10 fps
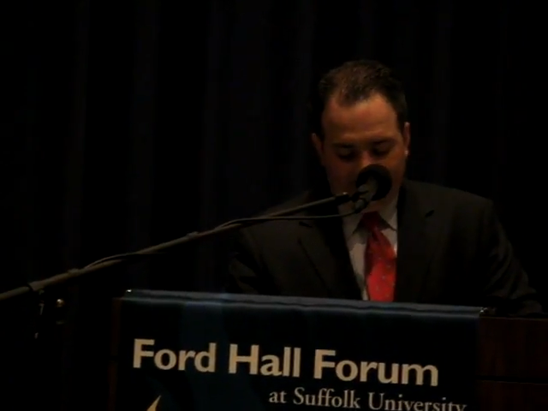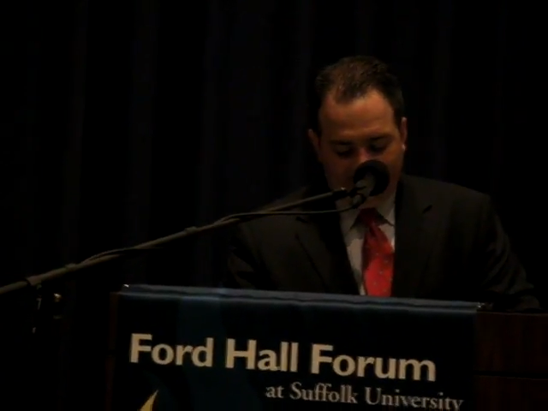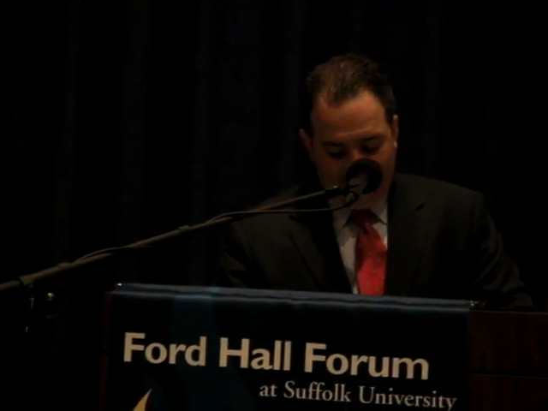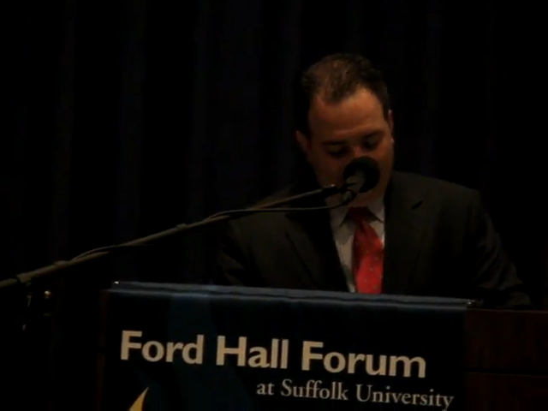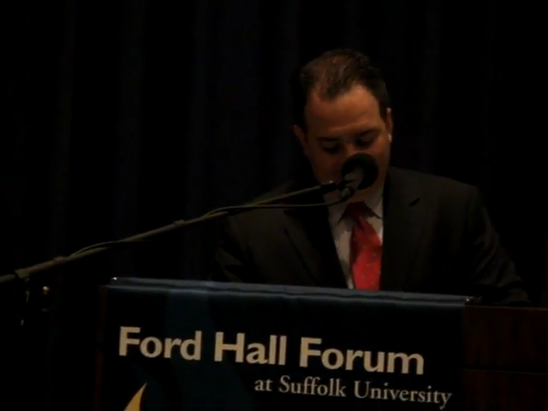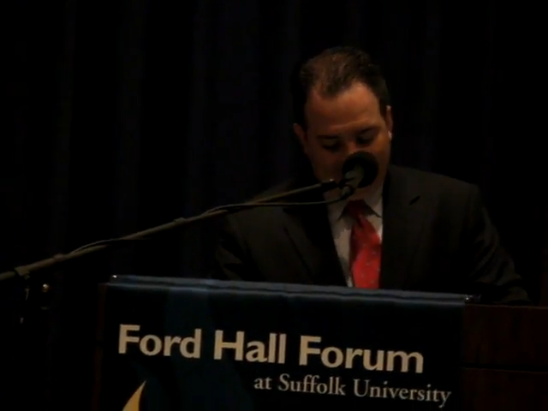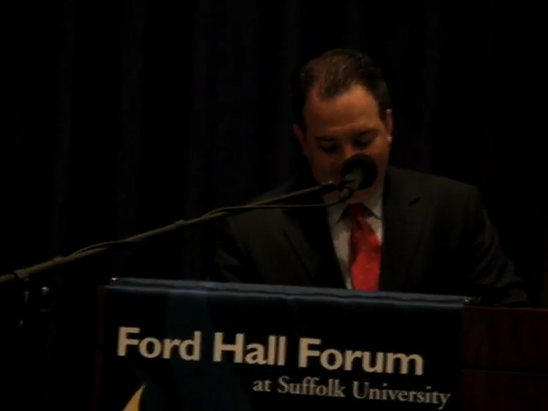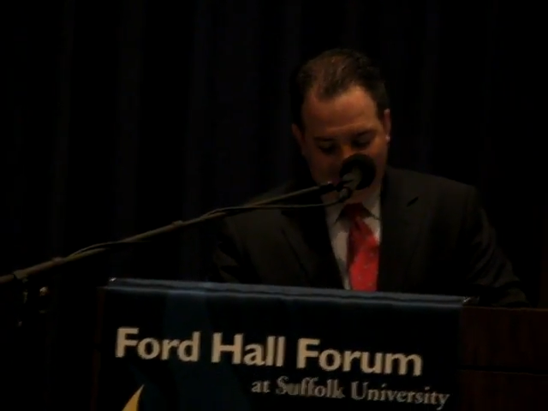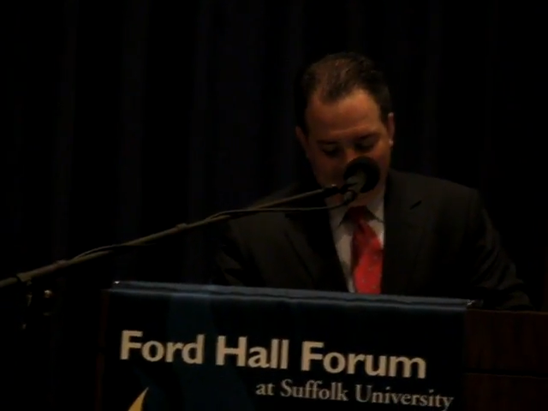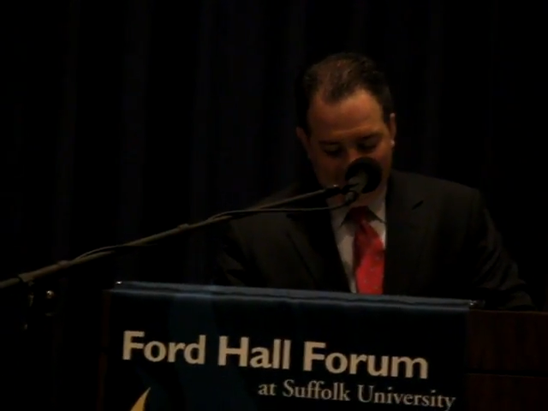
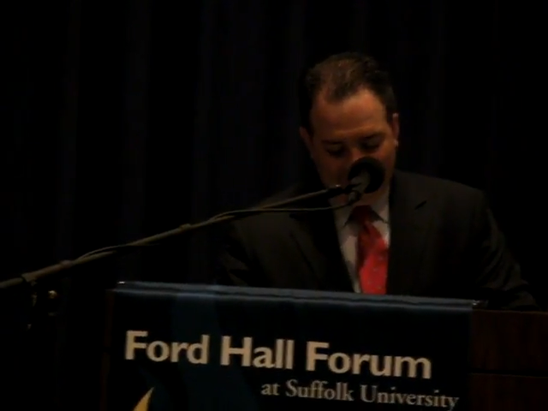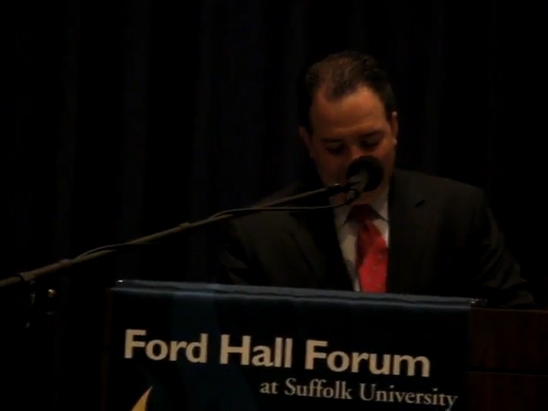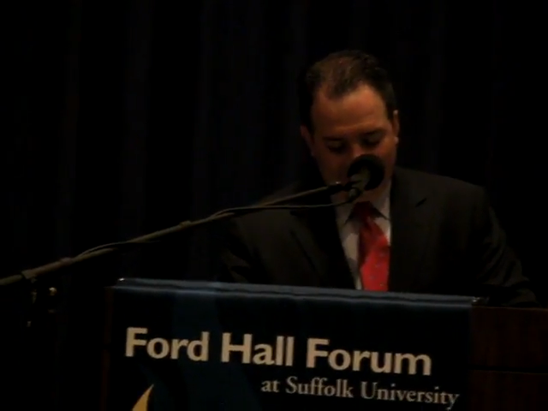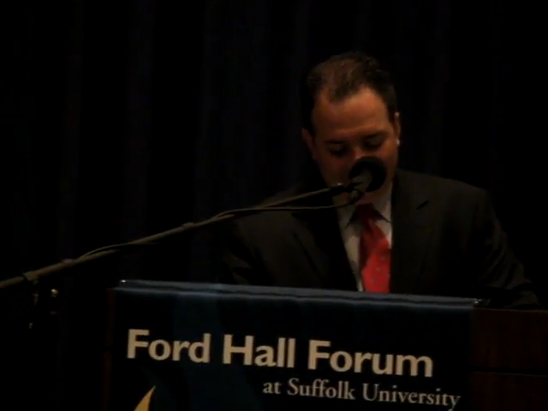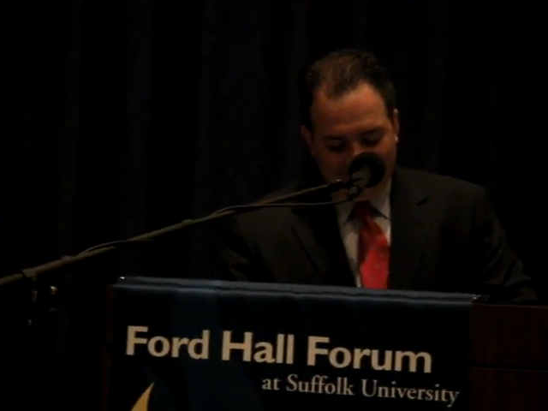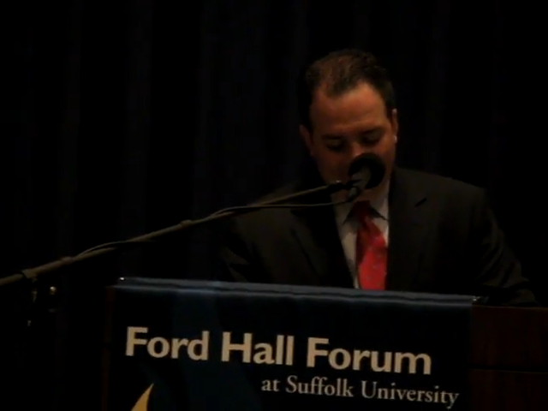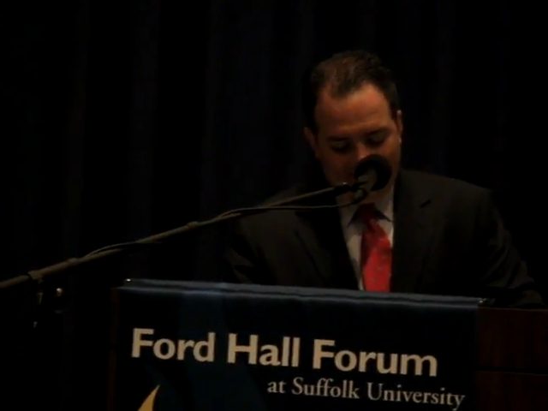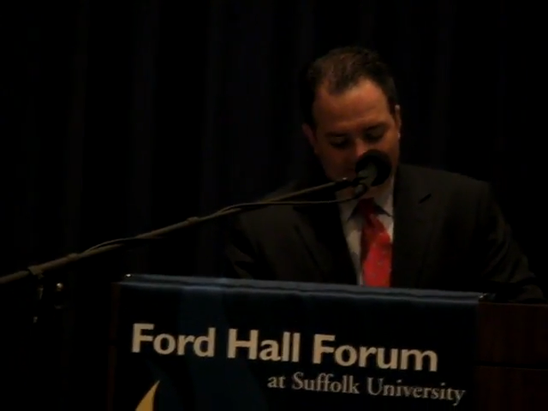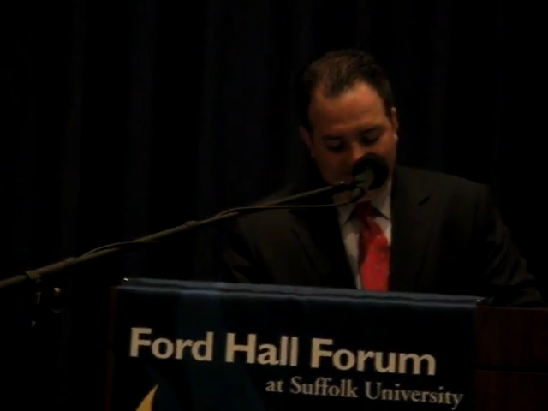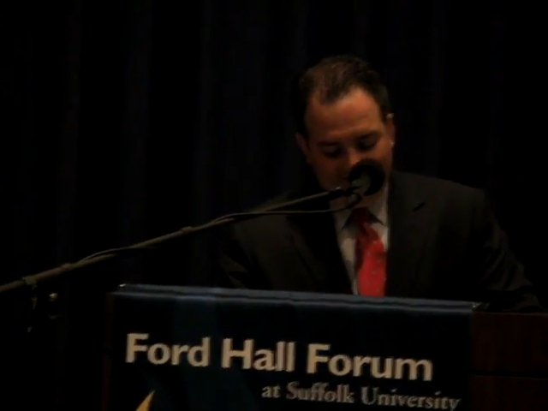famously liberal roster of
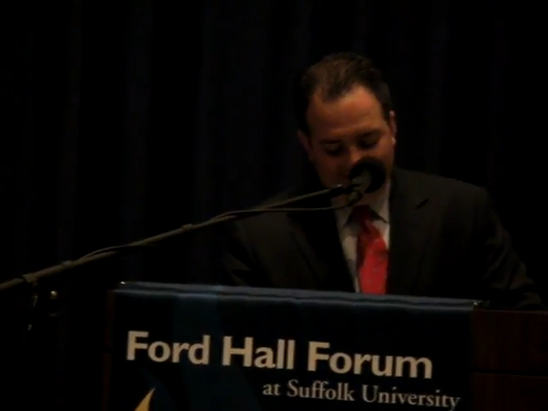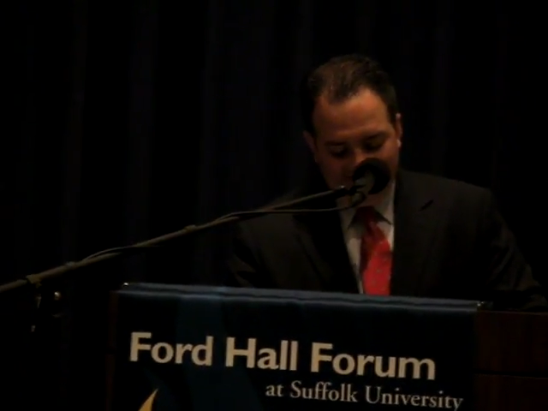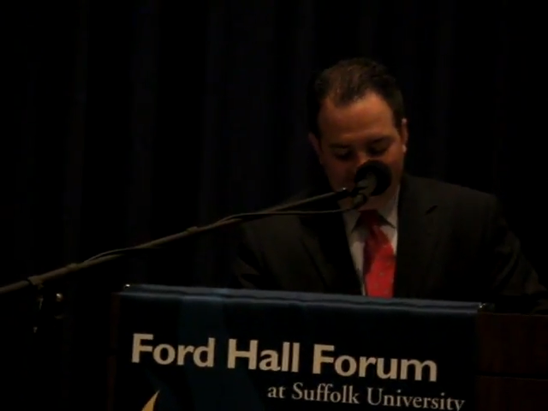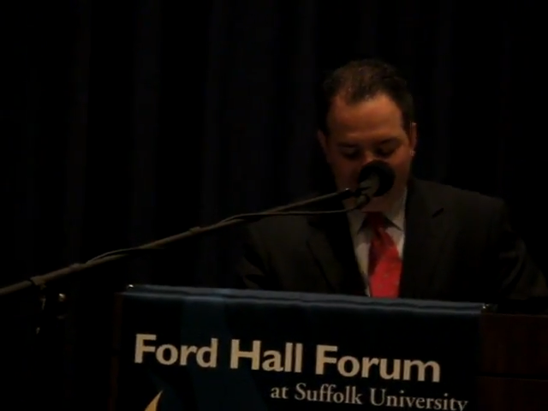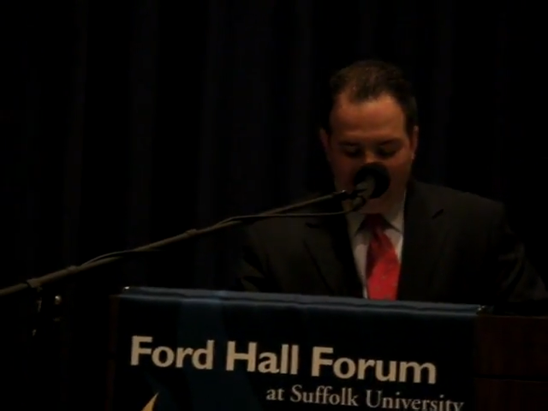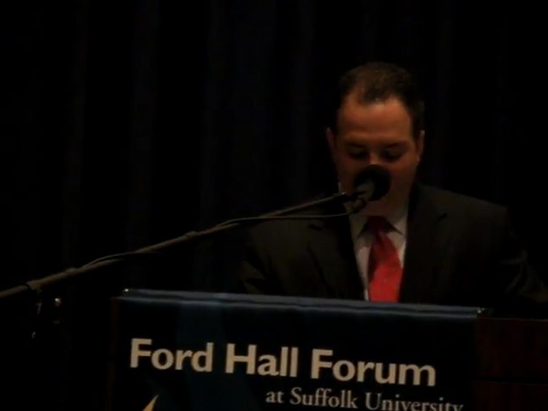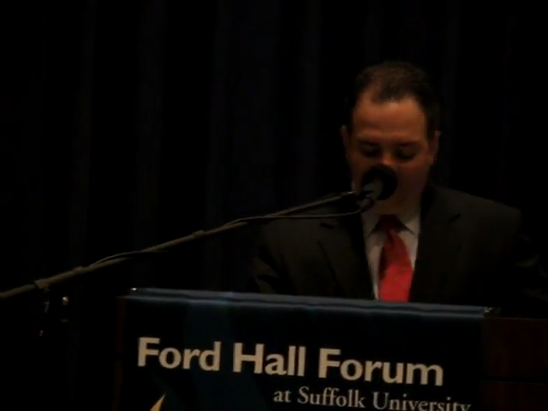commentators,